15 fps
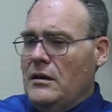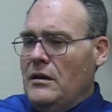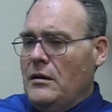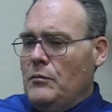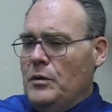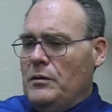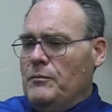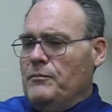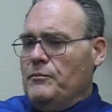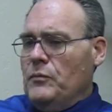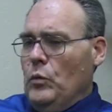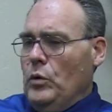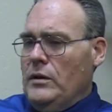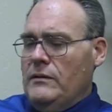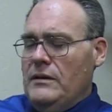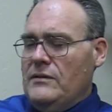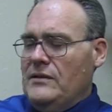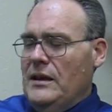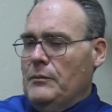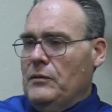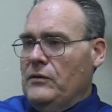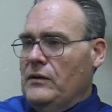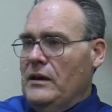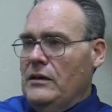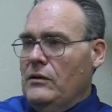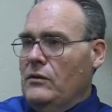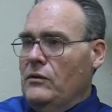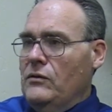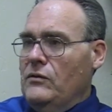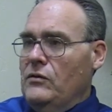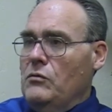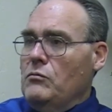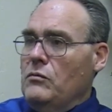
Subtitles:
But one of the examples I use,